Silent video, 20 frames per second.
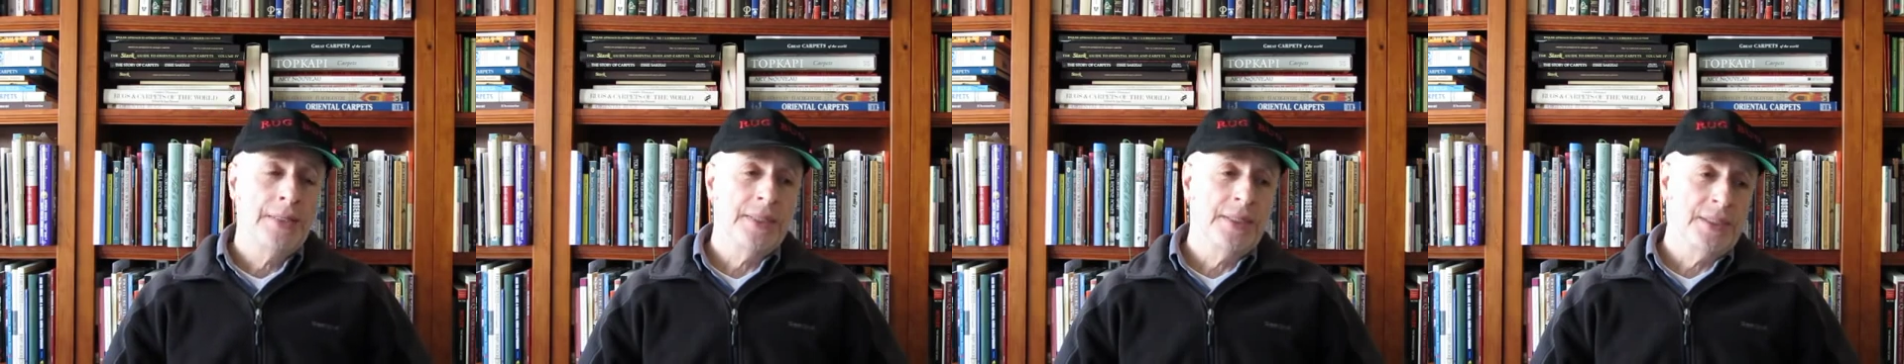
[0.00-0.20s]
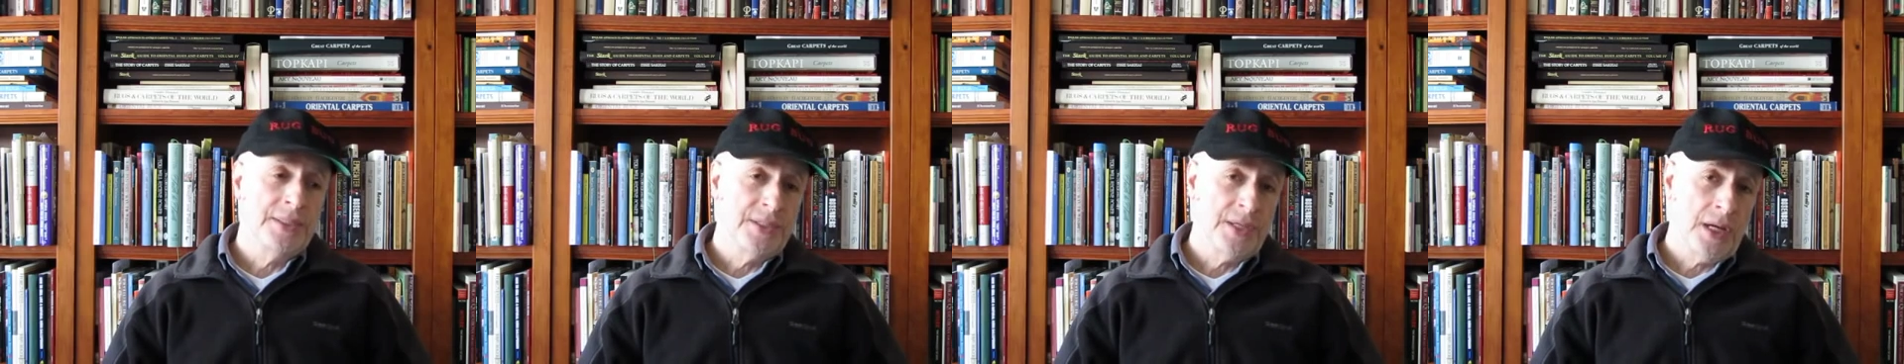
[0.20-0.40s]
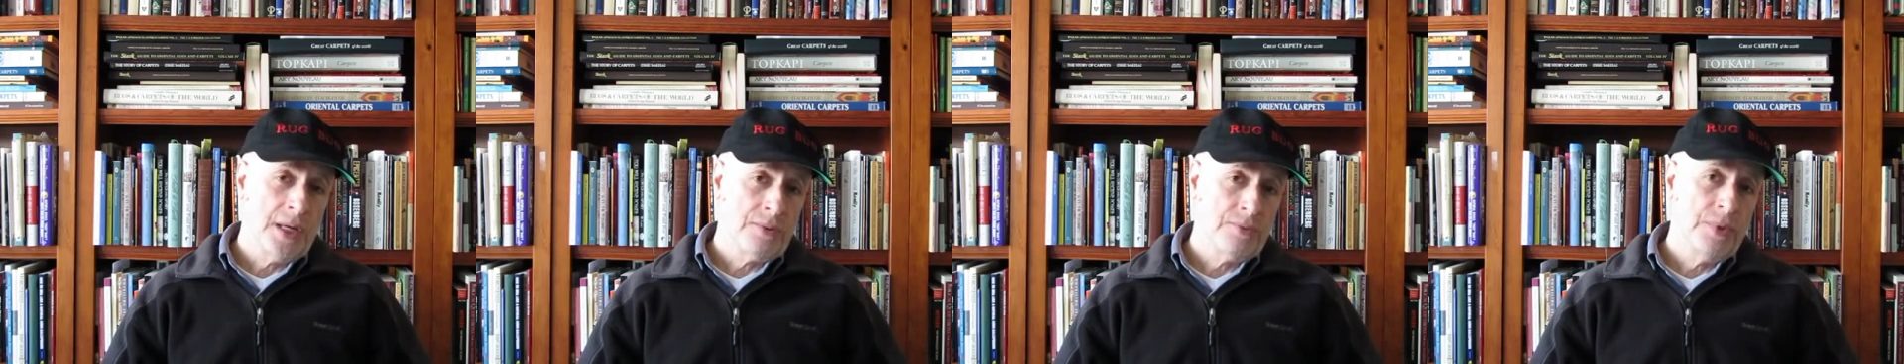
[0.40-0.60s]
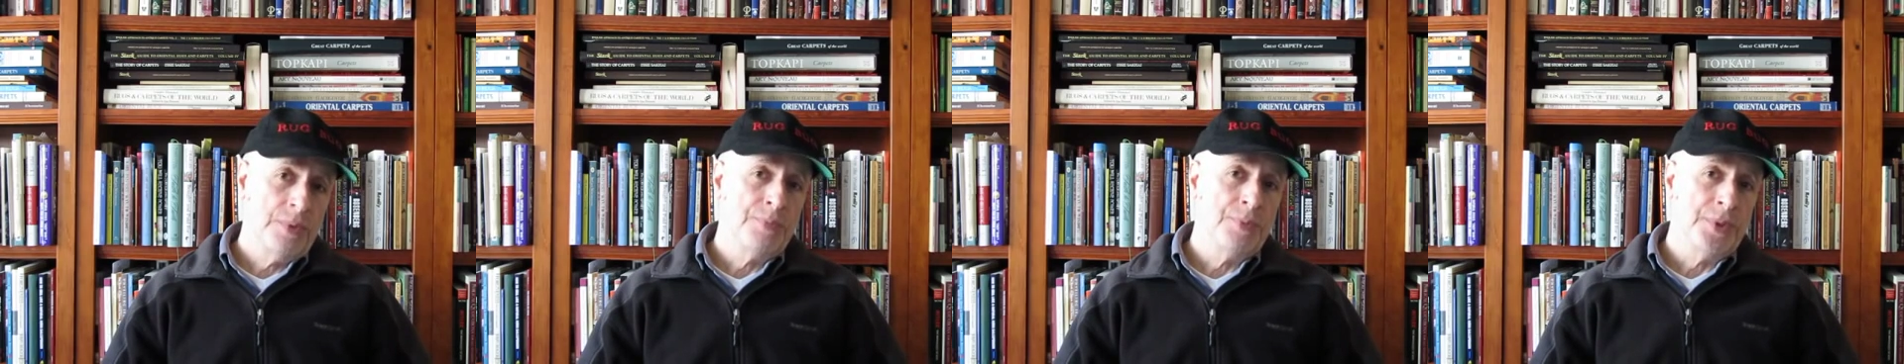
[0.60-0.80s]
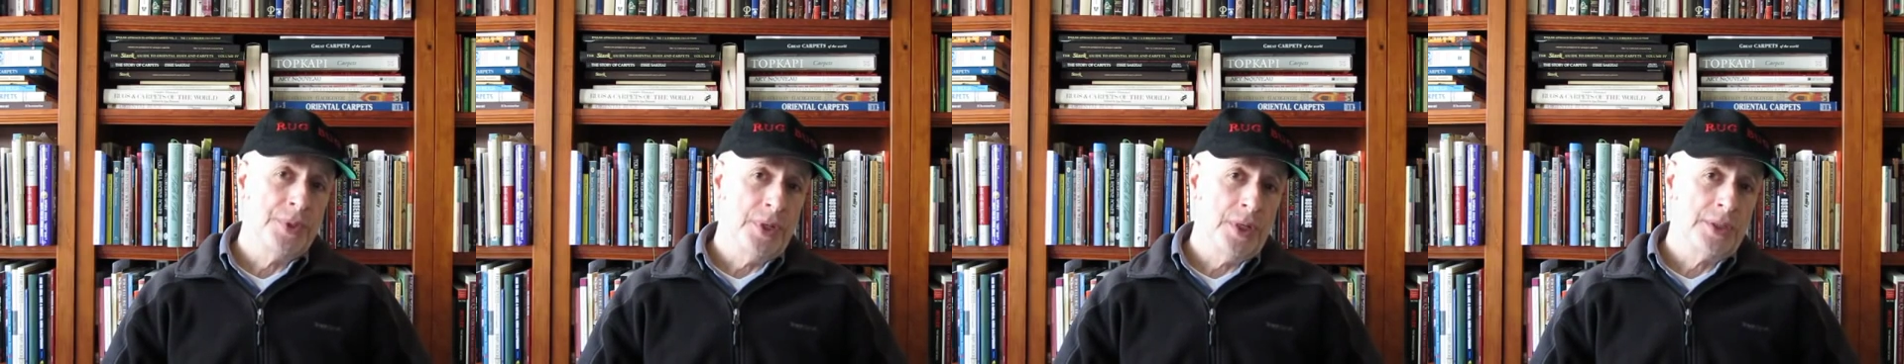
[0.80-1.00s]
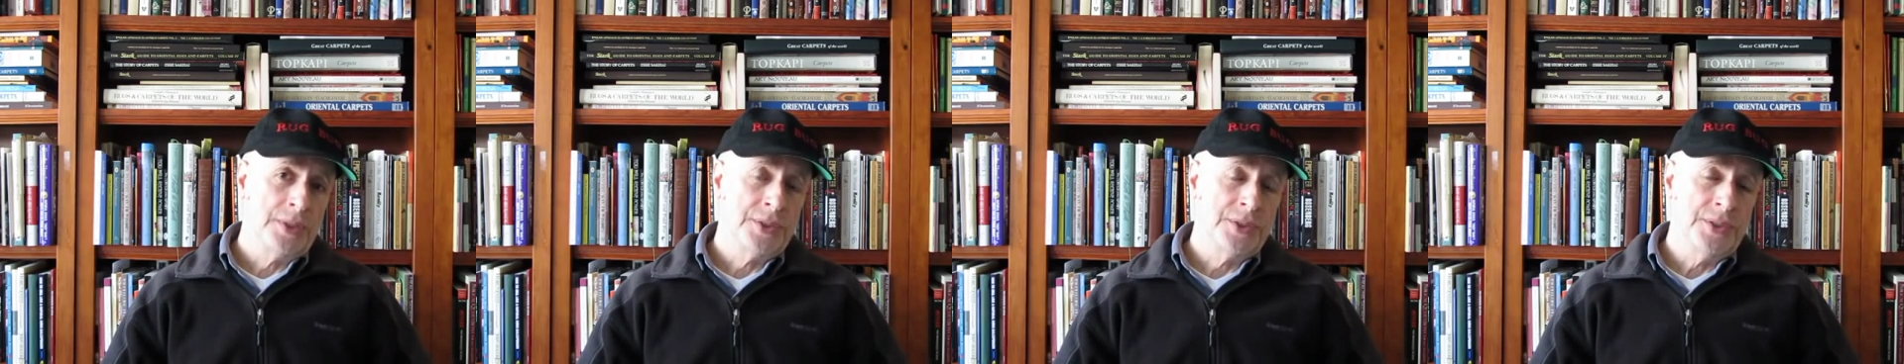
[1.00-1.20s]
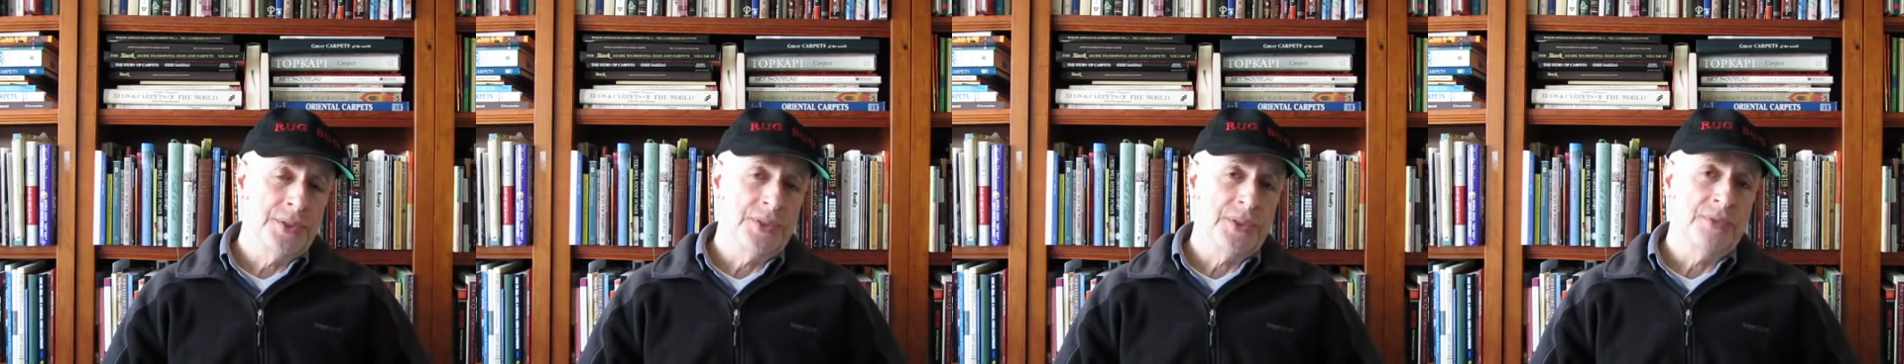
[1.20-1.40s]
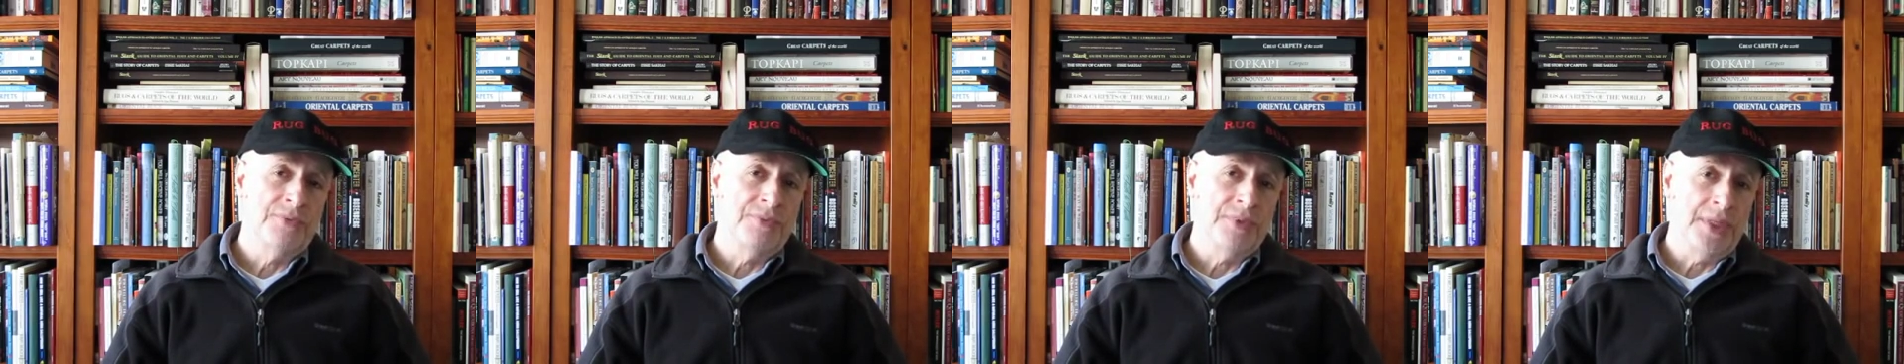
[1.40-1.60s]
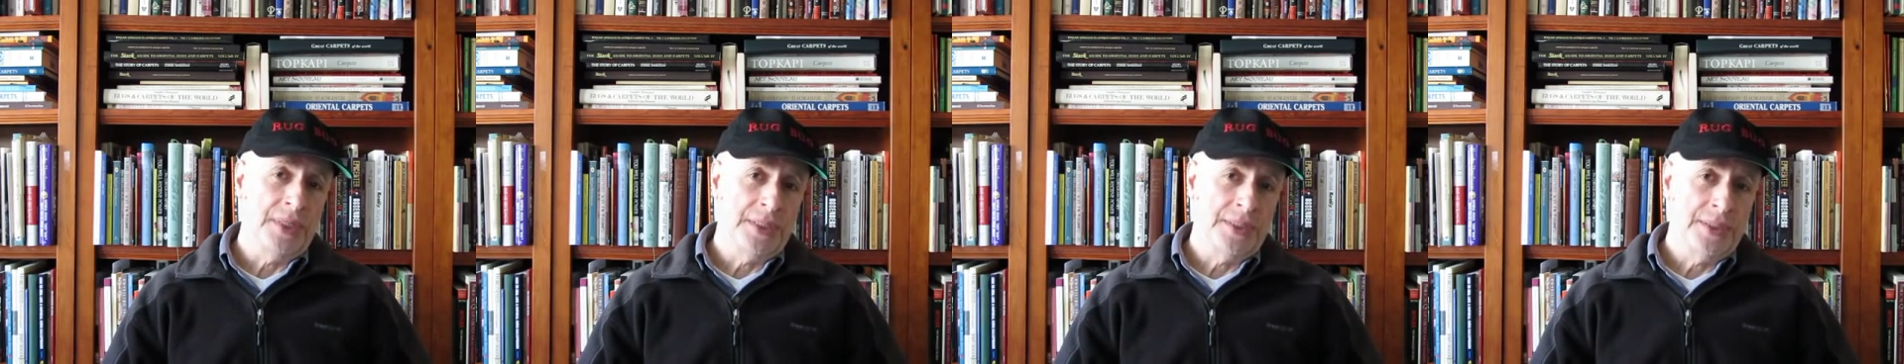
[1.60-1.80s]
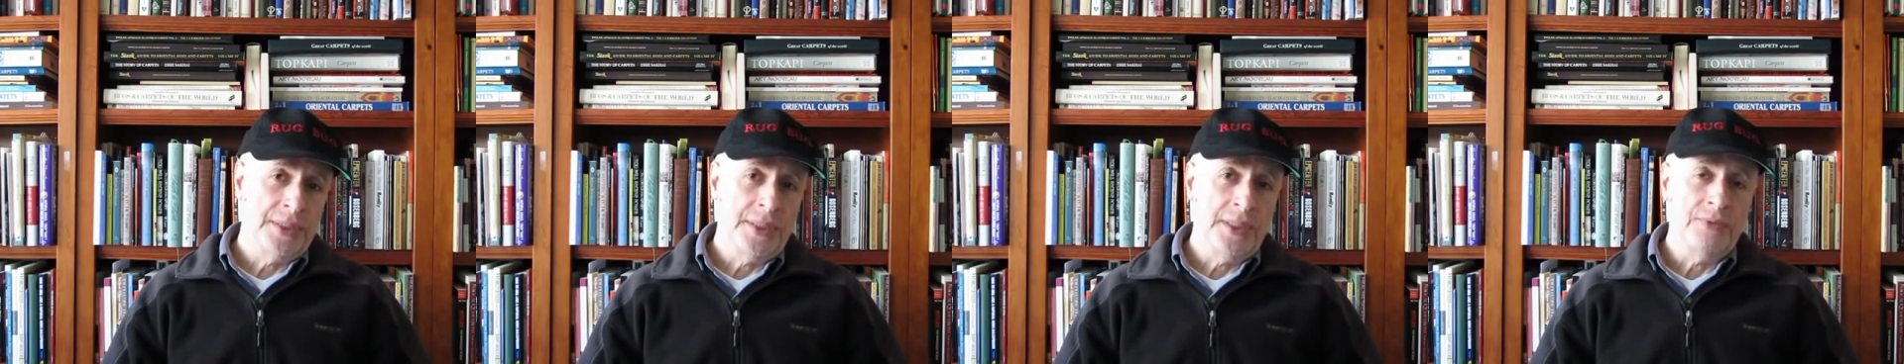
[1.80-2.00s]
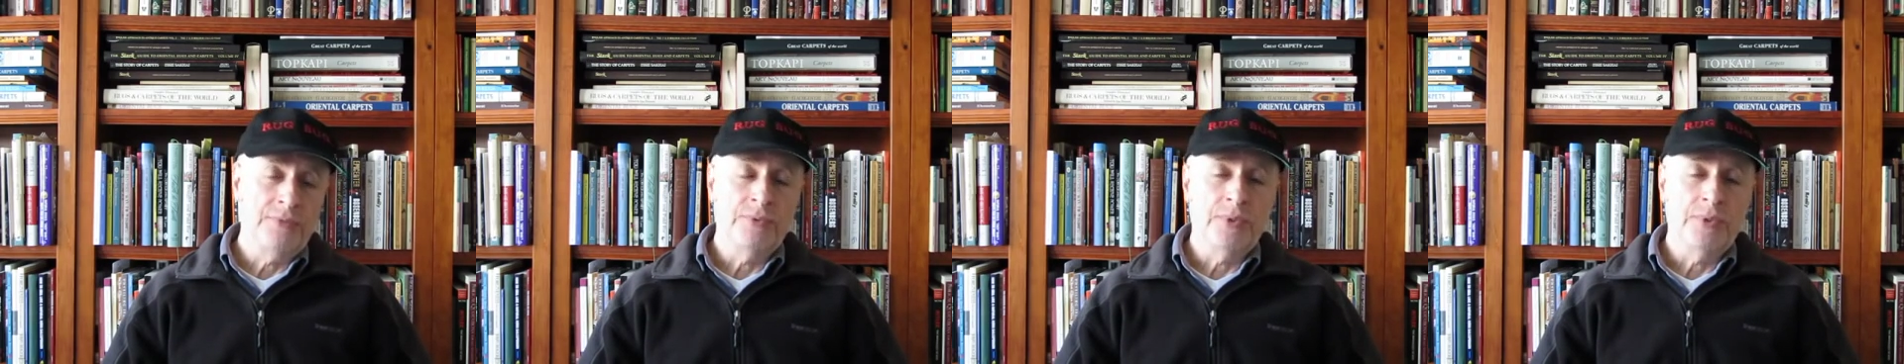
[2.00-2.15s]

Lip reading: the exact reproductions of the antique